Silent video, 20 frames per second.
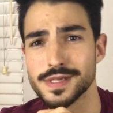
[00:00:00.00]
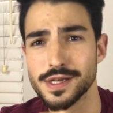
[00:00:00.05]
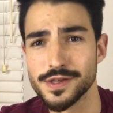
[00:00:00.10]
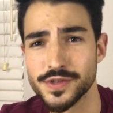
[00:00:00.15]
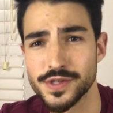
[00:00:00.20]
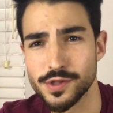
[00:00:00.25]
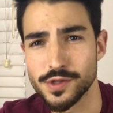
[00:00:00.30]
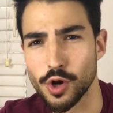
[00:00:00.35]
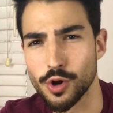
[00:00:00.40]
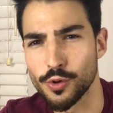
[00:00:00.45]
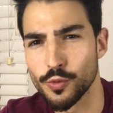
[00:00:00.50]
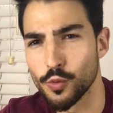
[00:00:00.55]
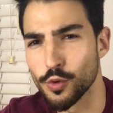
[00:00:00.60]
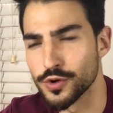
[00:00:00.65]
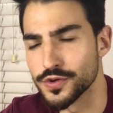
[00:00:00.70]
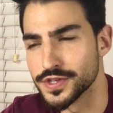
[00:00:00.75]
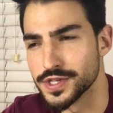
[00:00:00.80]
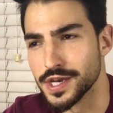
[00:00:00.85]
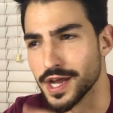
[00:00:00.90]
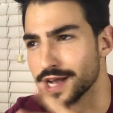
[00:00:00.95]
A Star
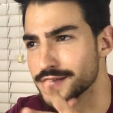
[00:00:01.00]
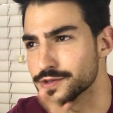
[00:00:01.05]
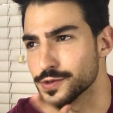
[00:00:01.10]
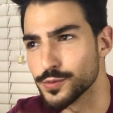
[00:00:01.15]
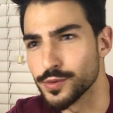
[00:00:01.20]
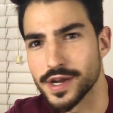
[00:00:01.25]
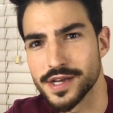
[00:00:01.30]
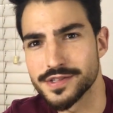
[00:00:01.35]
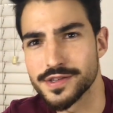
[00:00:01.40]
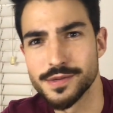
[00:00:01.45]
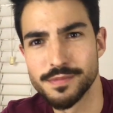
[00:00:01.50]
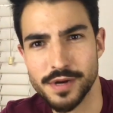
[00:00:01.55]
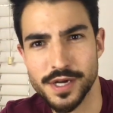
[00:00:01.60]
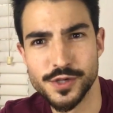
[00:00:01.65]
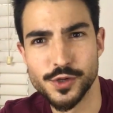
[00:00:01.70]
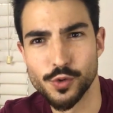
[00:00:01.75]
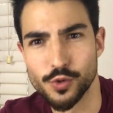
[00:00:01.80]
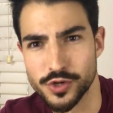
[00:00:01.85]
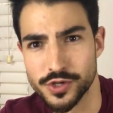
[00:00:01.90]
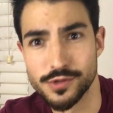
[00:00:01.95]
Wars not directed by
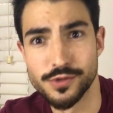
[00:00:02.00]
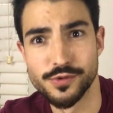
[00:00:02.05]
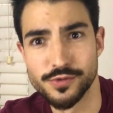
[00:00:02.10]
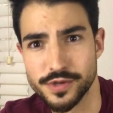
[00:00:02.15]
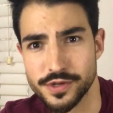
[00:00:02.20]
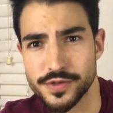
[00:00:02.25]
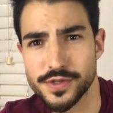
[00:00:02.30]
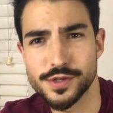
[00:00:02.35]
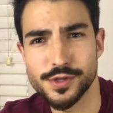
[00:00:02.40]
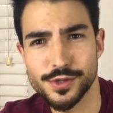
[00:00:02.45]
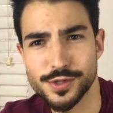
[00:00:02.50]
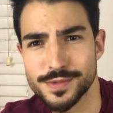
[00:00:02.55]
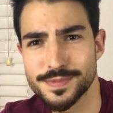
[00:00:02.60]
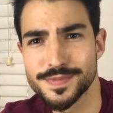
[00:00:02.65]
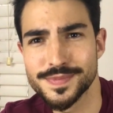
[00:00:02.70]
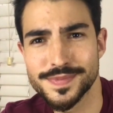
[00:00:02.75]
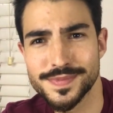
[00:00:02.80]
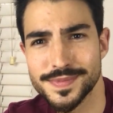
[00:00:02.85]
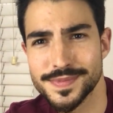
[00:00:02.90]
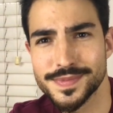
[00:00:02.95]
George Lucas
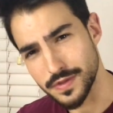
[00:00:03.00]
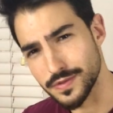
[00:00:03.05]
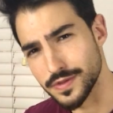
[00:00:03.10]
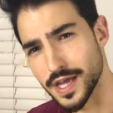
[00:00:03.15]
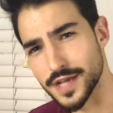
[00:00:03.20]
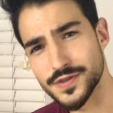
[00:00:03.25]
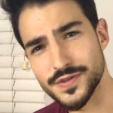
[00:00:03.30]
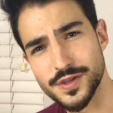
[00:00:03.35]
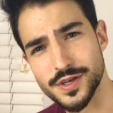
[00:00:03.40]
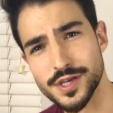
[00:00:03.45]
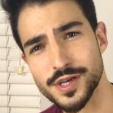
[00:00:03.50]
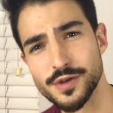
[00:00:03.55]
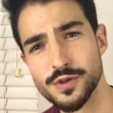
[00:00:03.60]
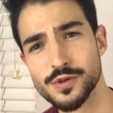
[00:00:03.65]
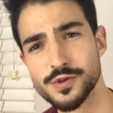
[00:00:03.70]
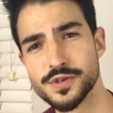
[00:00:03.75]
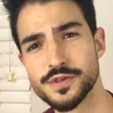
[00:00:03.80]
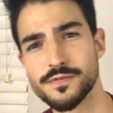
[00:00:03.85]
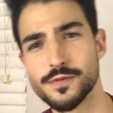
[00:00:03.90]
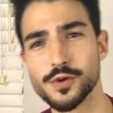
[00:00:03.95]
good. That's the
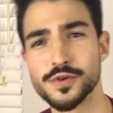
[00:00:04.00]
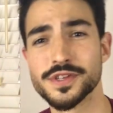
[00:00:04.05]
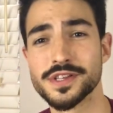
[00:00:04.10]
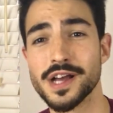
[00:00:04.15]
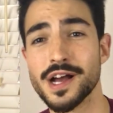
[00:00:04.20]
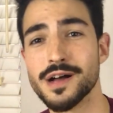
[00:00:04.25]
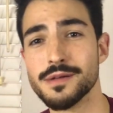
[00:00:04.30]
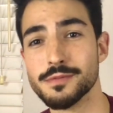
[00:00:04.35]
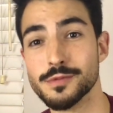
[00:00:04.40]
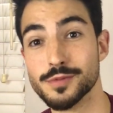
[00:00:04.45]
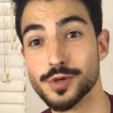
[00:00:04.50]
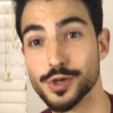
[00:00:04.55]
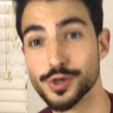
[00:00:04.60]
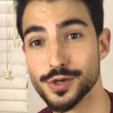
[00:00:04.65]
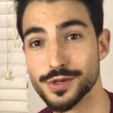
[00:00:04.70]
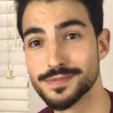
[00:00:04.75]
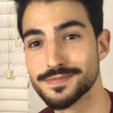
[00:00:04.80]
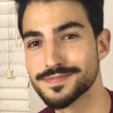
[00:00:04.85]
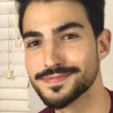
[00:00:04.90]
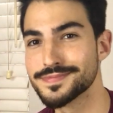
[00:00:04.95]
Killer's first album
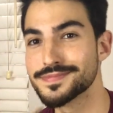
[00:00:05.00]
good.